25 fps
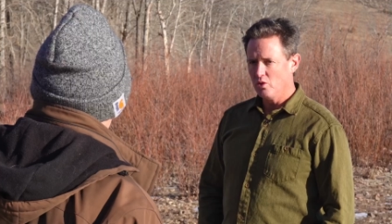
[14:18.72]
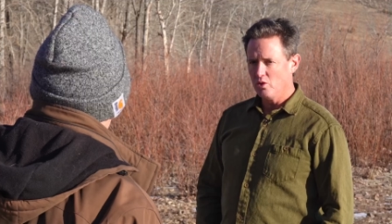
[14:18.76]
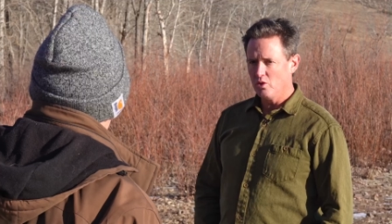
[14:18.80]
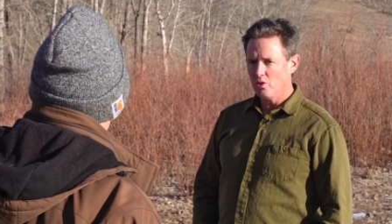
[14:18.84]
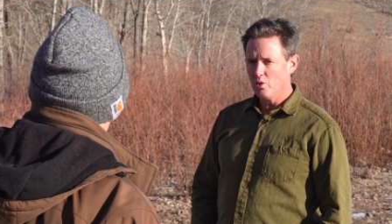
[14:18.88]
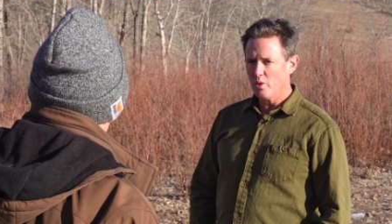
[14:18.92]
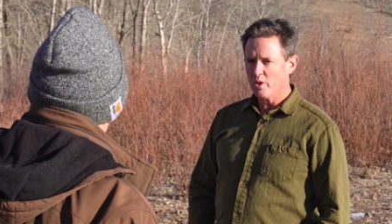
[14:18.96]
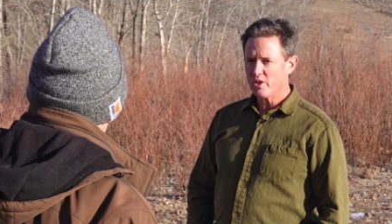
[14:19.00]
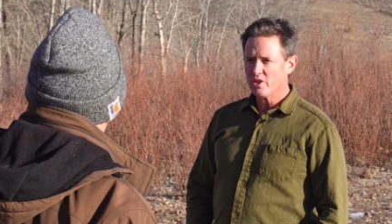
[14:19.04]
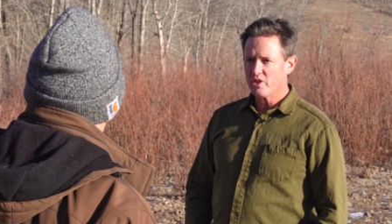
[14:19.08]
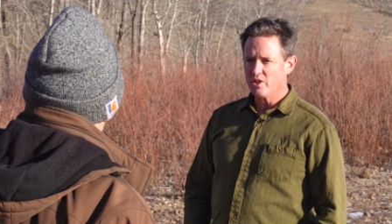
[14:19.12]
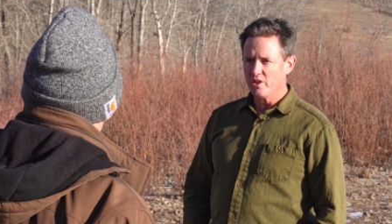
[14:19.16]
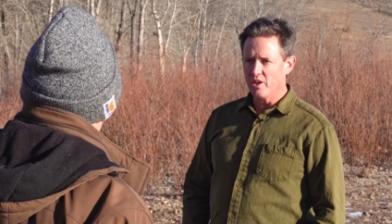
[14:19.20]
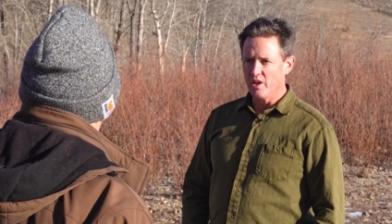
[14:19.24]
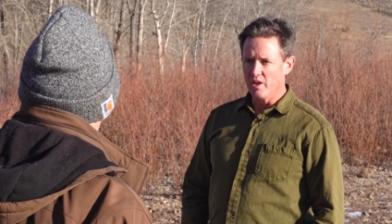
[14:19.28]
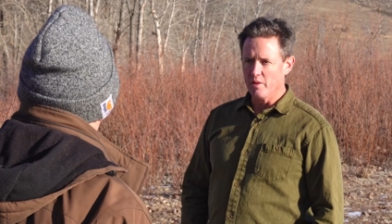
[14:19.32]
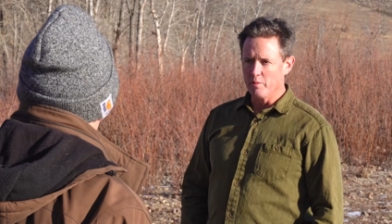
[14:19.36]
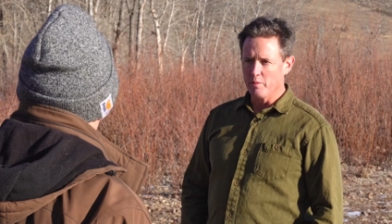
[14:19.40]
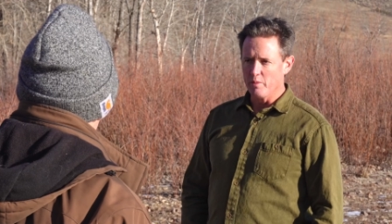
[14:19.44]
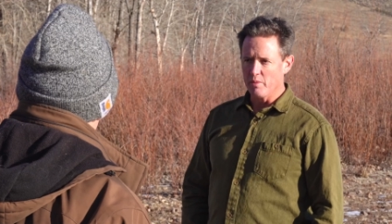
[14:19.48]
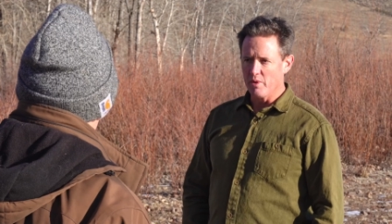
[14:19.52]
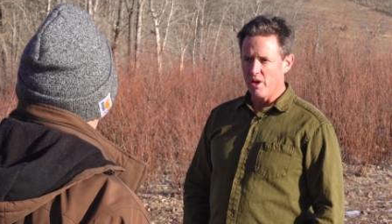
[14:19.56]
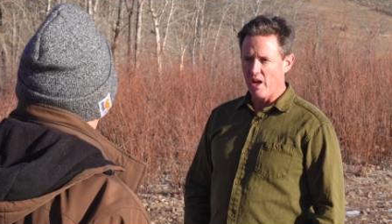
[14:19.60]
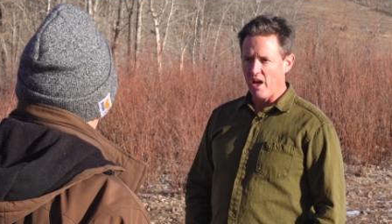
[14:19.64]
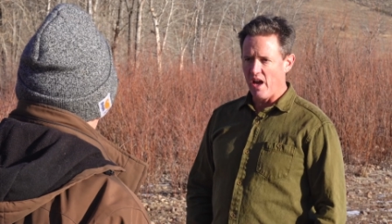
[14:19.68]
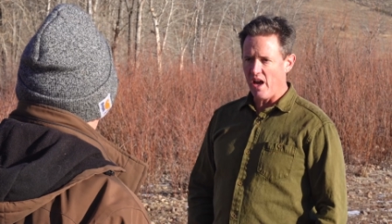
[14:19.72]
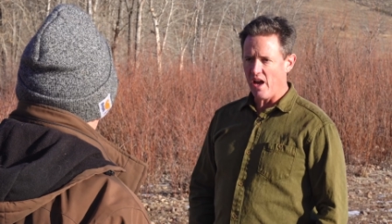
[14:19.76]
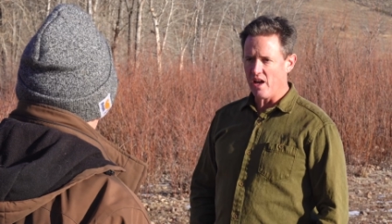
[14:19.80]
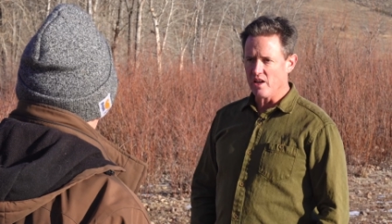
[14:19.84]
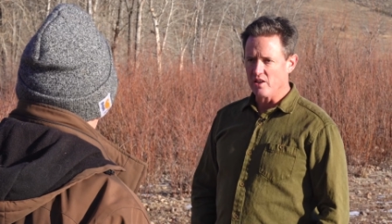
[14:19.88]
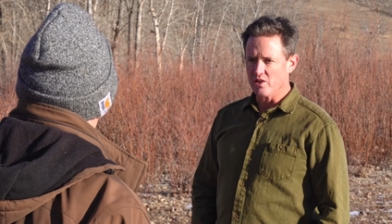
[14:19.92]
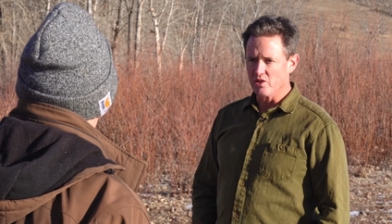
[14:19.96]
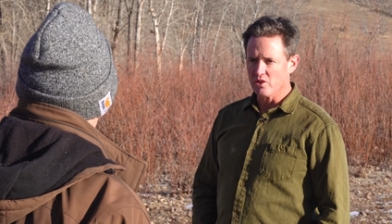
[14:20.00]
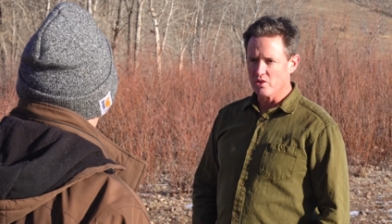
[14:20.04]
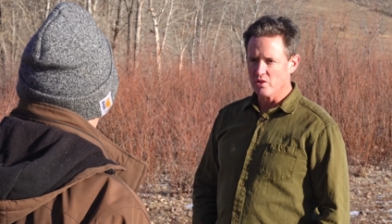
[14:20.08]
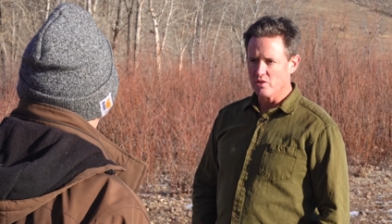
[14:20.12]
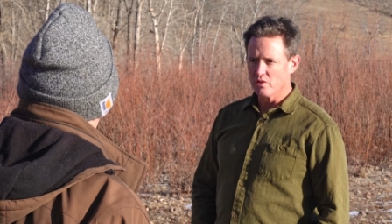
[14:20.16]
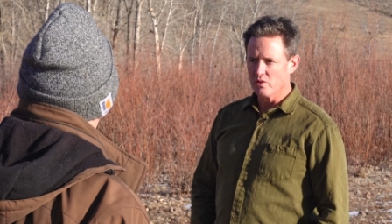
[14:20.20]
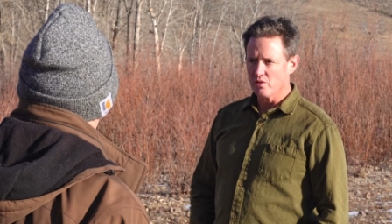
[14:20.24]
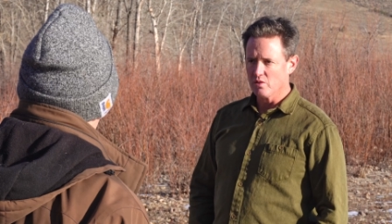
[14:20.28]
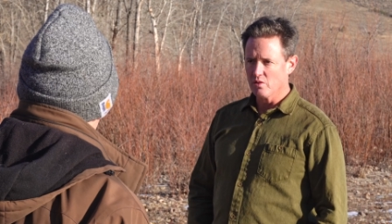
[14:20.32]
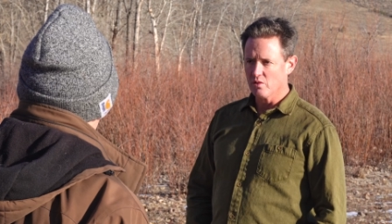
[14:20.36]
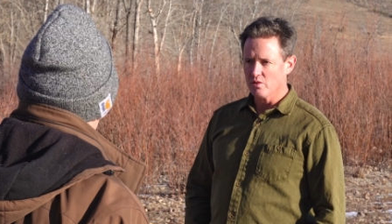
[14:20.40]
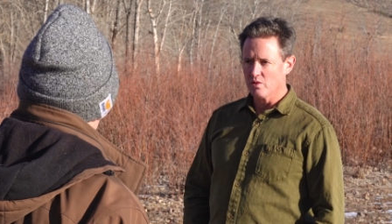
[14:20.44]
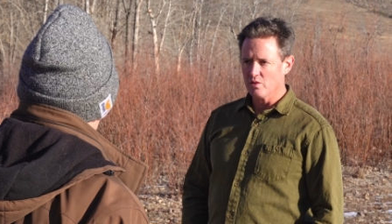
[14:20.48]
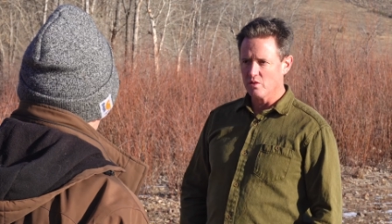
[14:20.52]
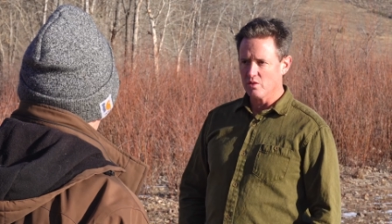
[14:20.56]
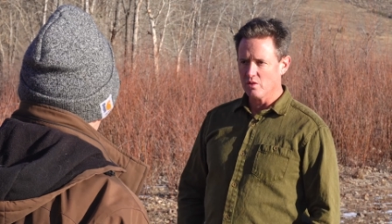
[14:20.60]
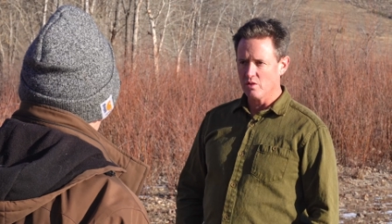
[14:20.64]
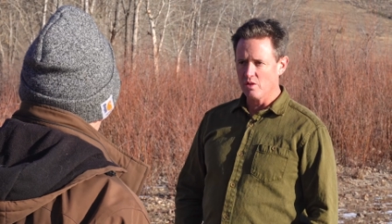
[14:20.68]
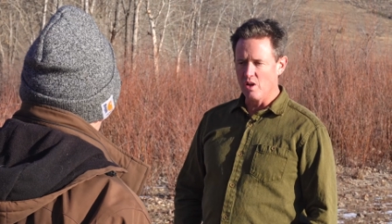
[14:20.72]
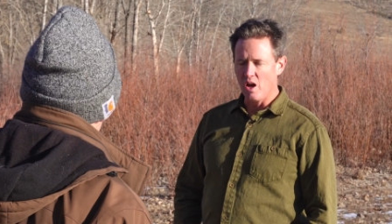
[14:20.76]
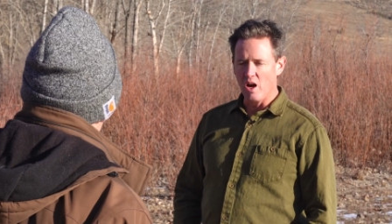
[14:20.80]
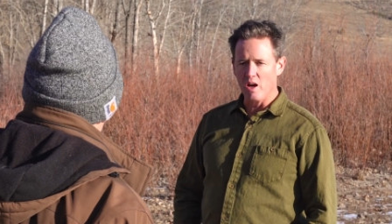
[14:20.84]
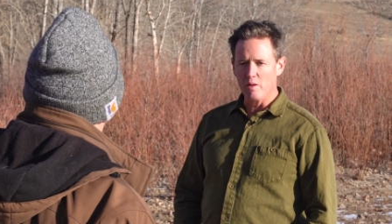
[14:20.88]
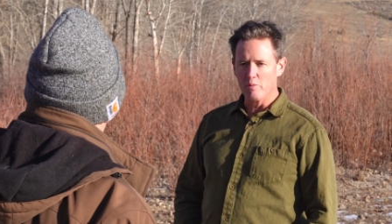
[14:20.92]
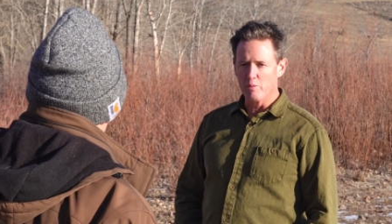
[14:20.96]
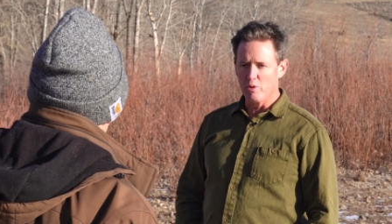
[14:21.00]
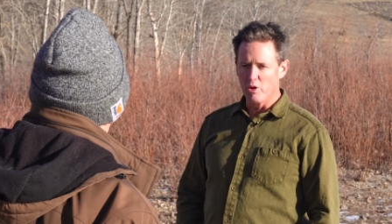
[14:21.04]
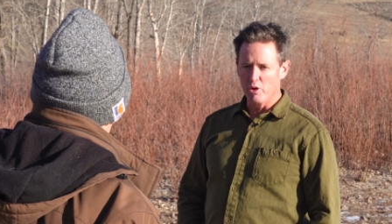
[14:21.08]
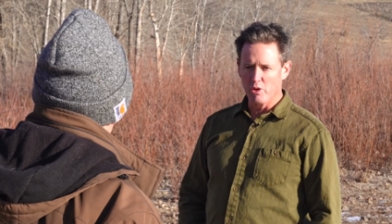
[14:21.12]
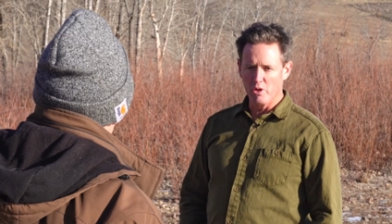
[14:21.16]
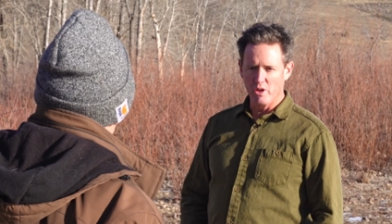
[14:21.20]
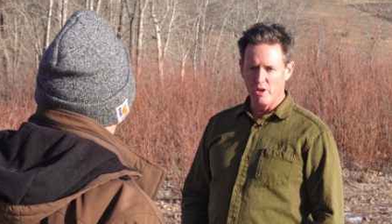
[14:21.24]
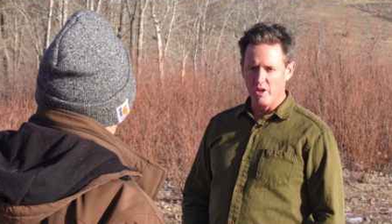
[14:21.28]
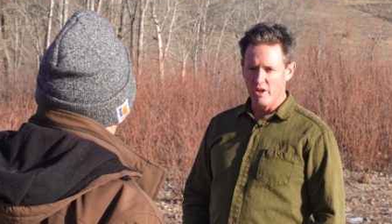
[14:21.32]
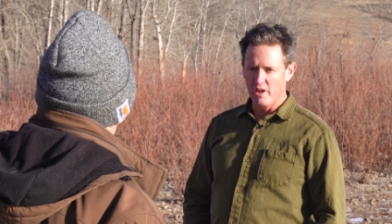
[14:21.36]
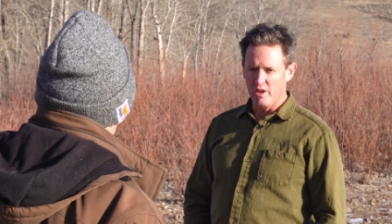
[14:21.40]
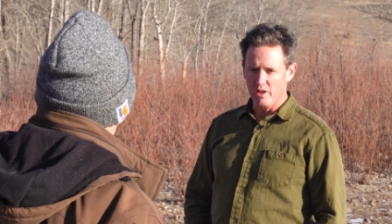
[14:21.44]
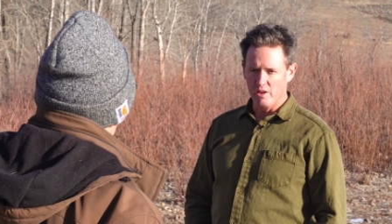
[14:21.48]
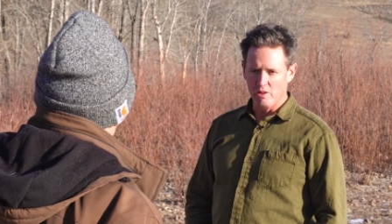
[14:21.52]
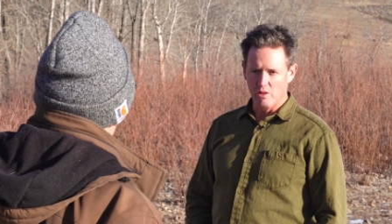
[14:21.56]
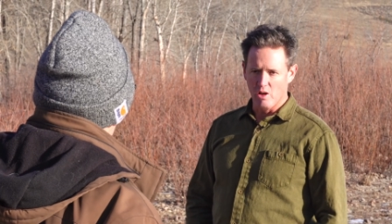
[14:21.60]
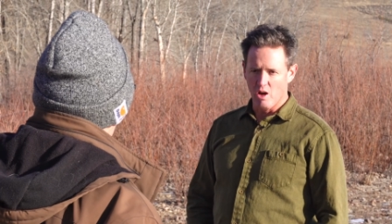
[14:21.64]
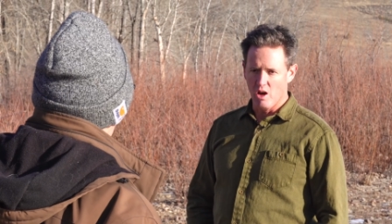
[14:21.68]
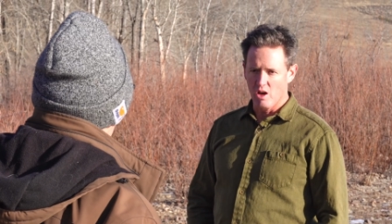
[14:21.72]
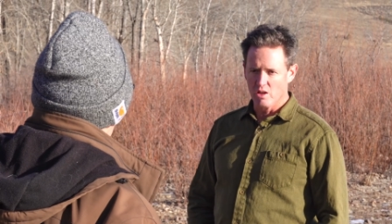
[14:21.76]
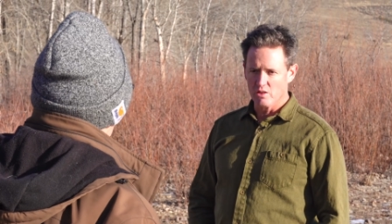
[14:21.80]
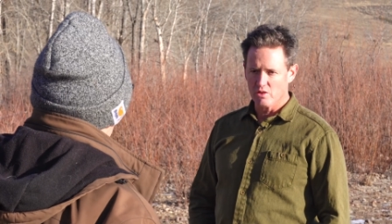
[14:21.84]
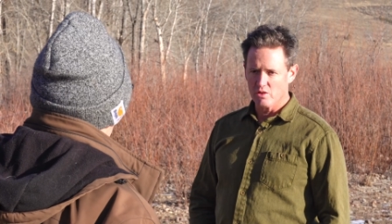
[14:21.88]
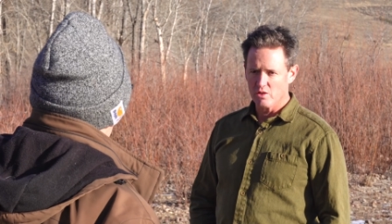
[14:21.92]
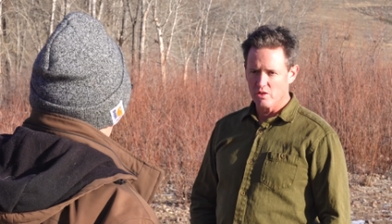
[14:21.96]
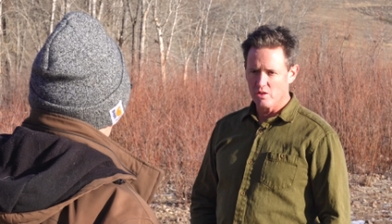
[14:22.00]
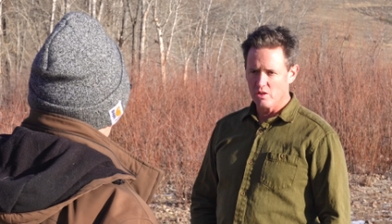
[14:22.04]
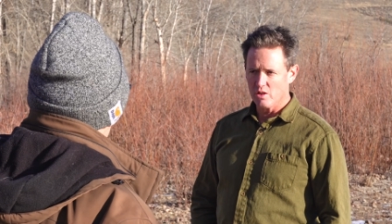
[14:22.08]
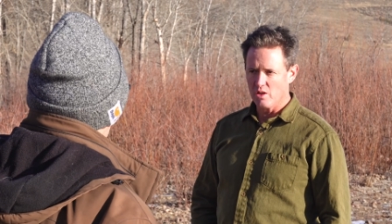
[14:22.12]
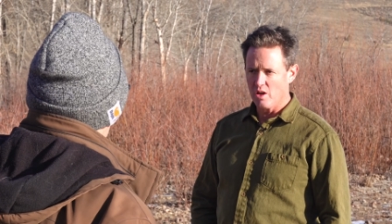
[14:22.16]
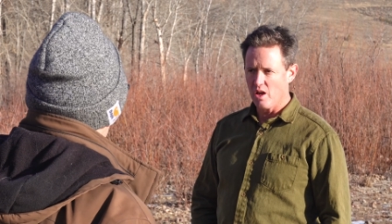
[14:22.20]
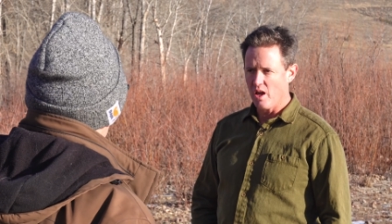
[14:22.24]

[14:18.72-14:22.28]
USCM has not broken any laws,